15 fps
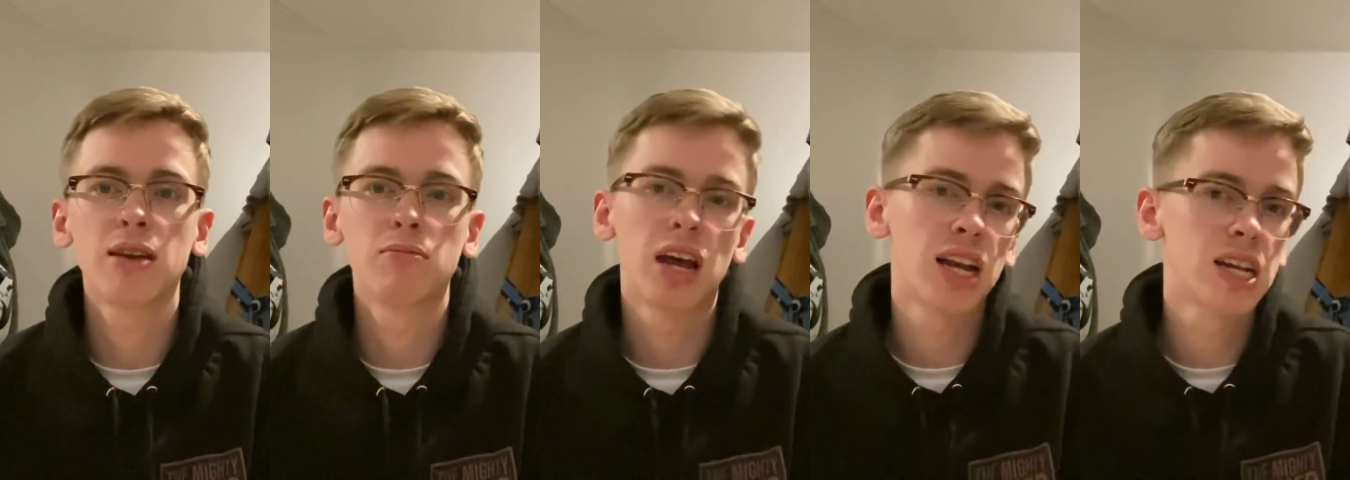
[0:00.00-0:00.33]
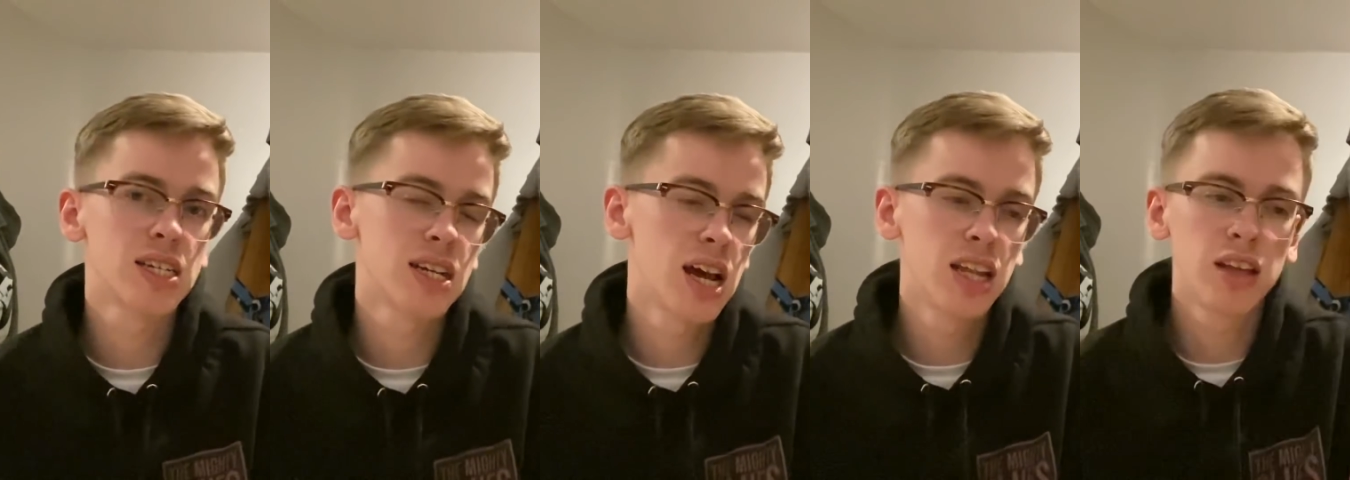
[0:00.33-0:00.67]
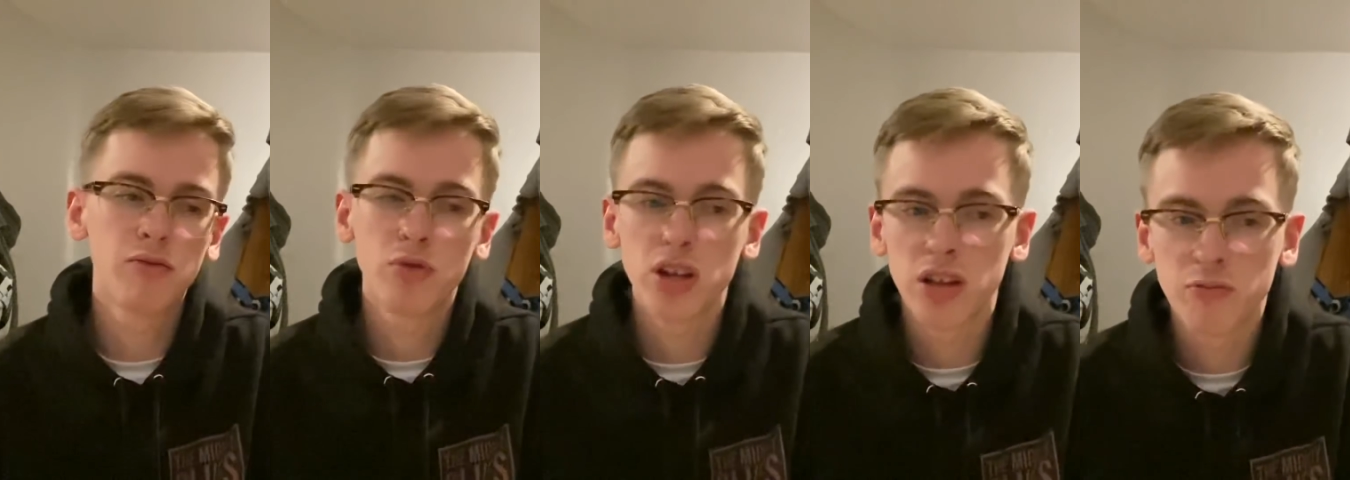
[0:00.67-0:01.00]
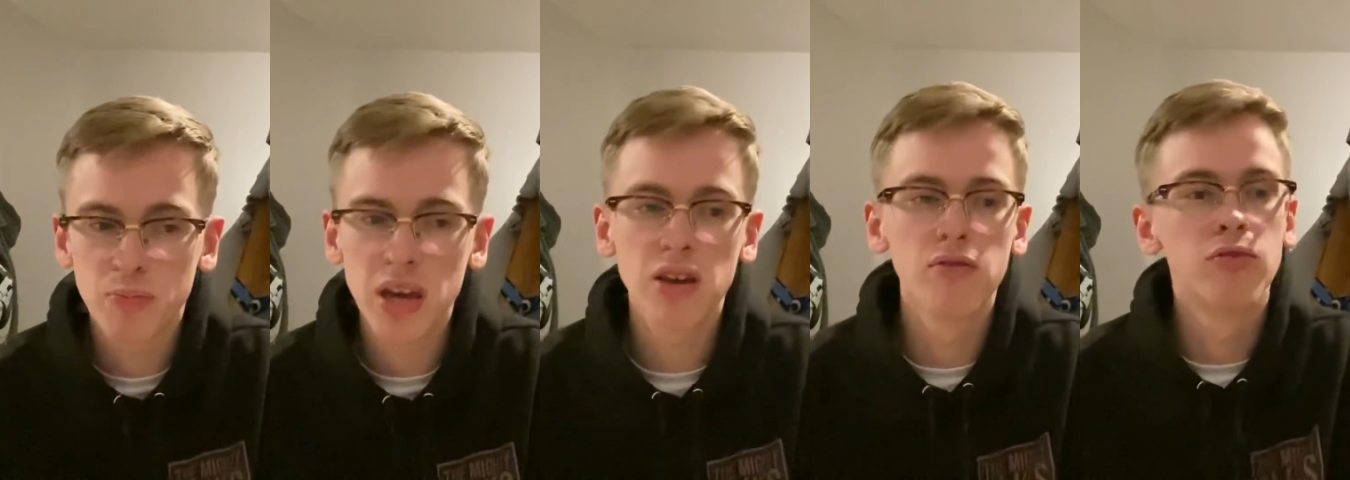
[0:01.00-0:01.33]
like I said, if we'd have
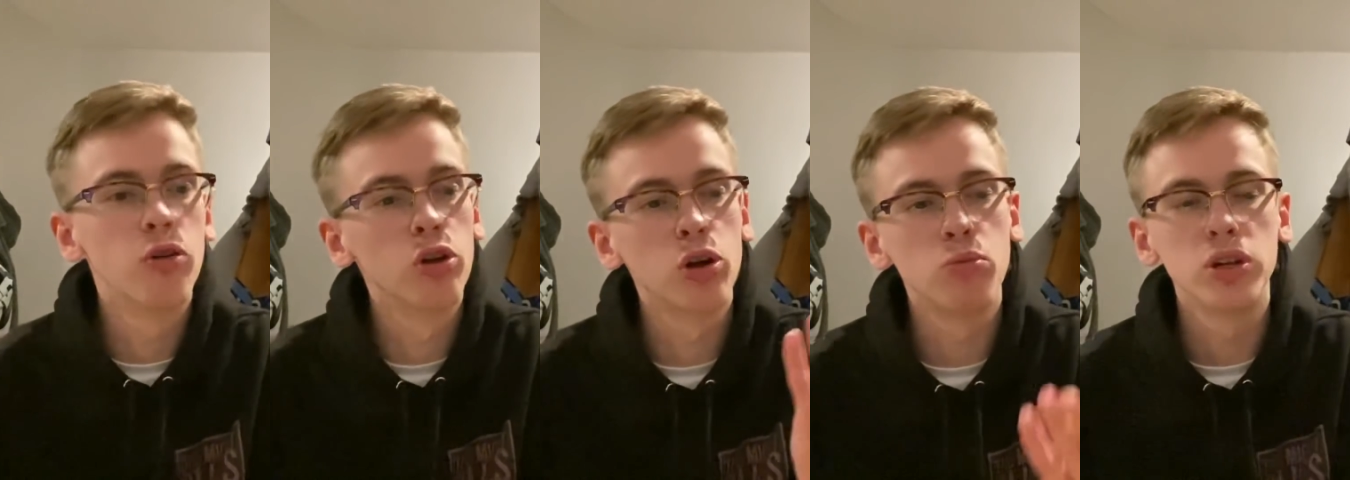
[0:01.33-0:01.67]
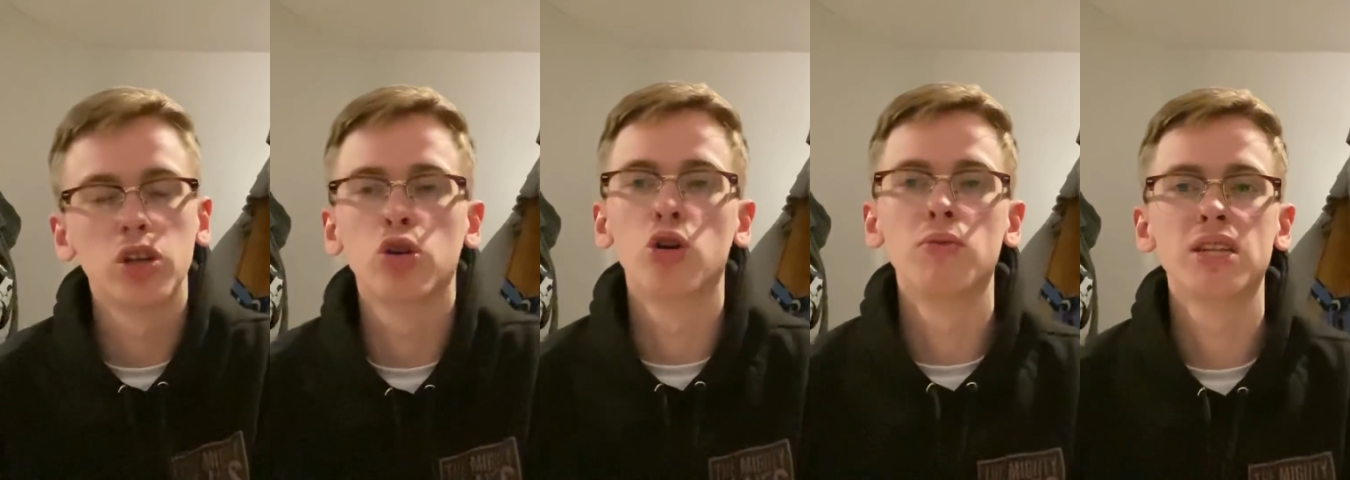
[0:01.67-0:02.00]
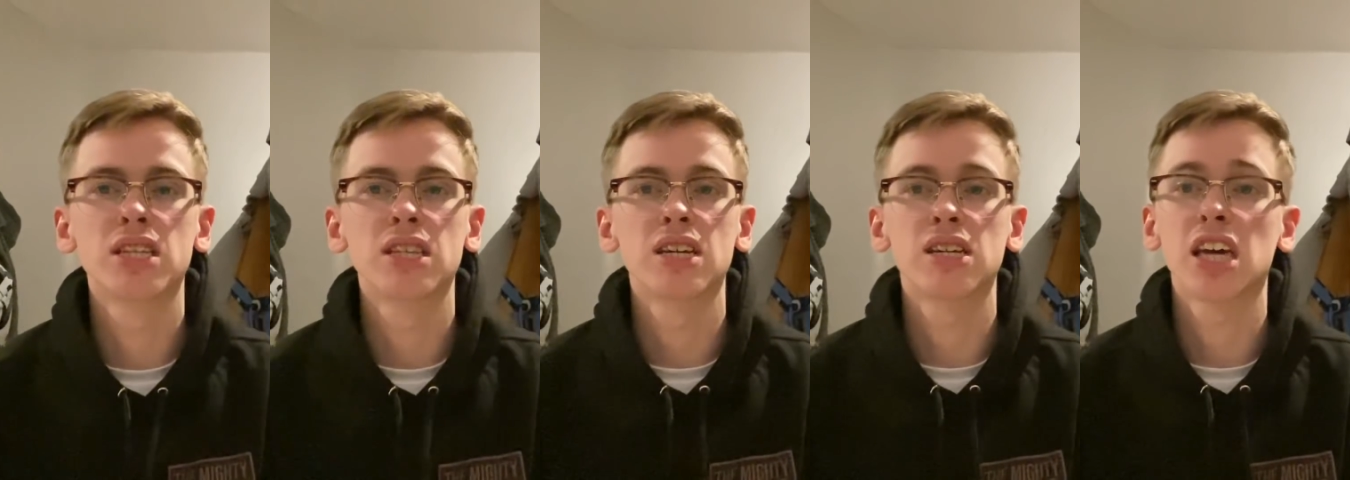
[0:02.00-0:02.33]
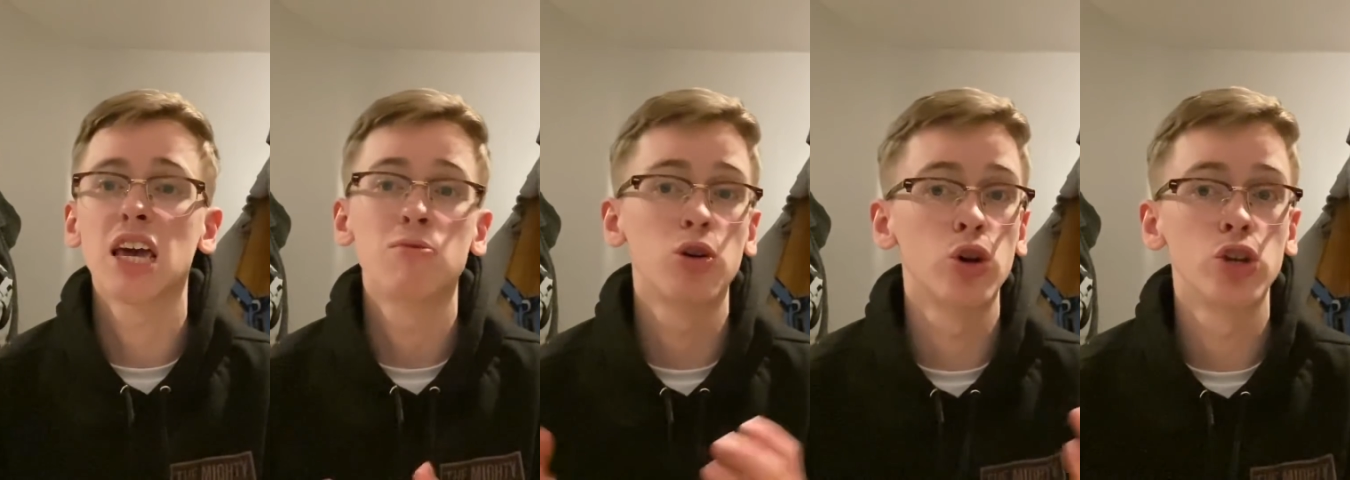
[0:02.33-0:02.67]
beaten Fulham, we'd have come into this game
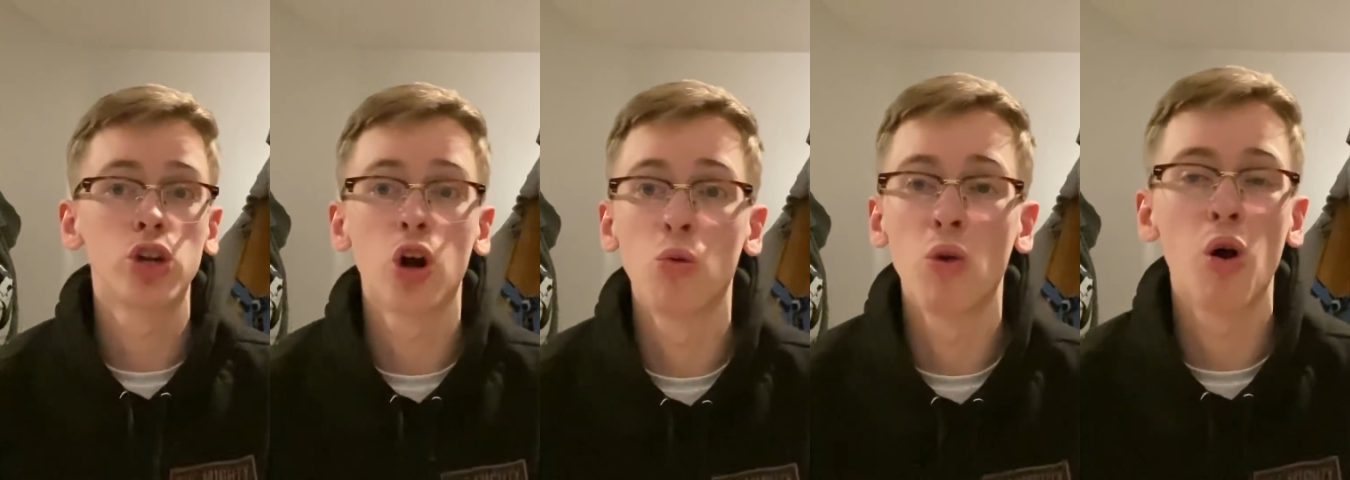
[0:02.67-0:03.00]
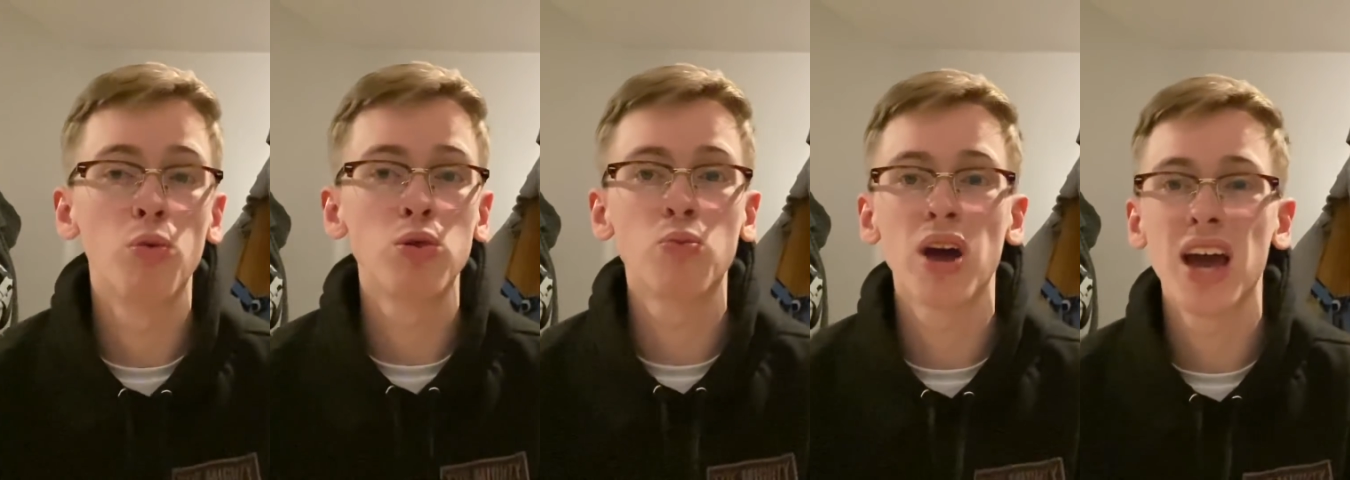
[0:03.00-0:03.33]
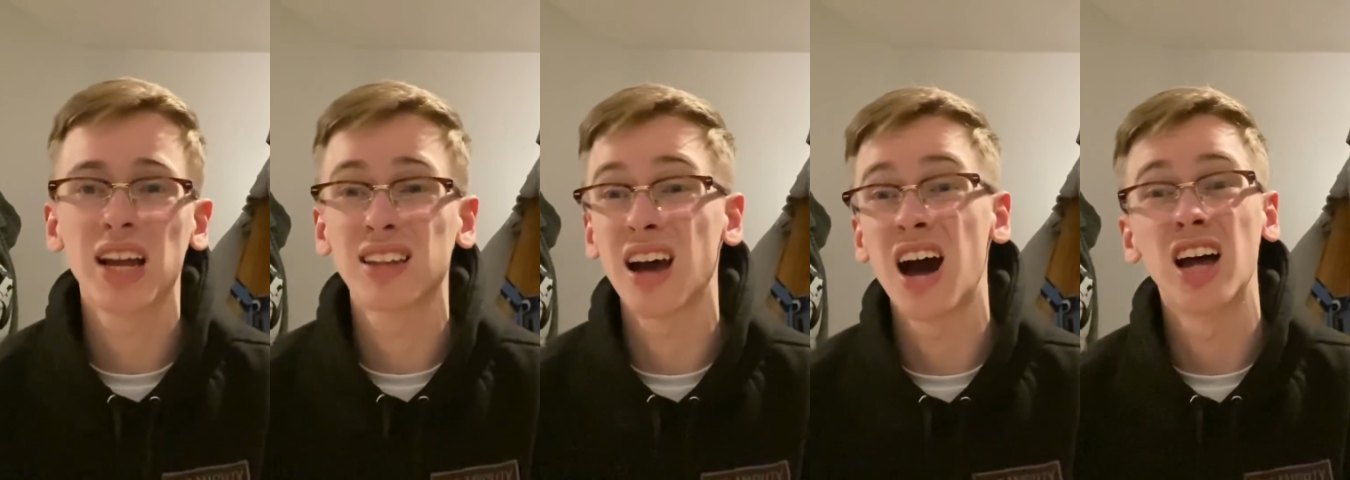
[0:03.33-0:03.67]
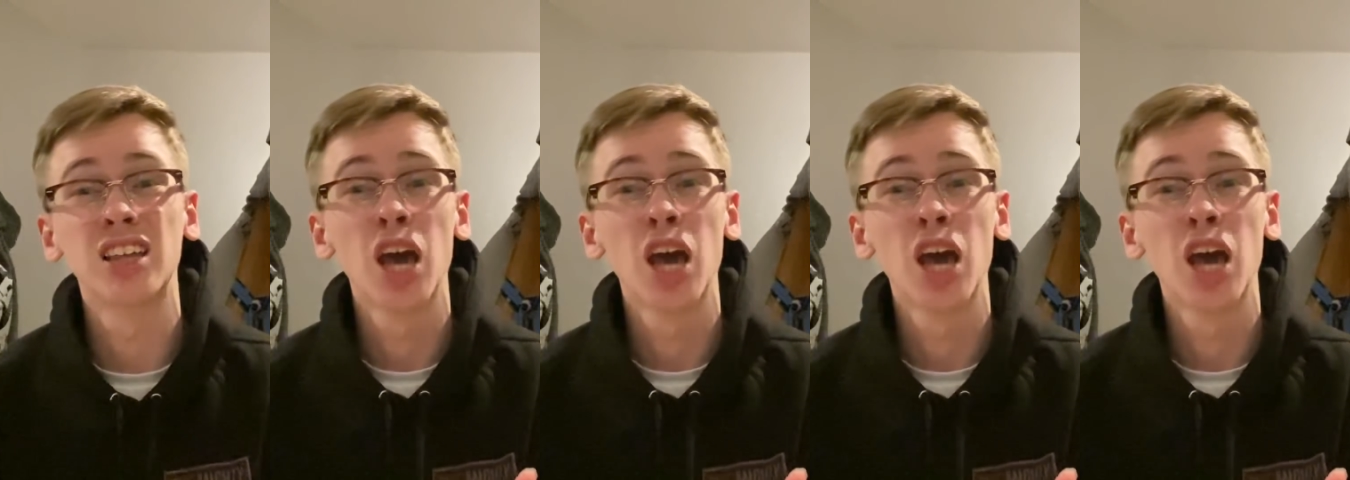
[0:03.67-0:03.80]
and gone, you know what, we worked hard,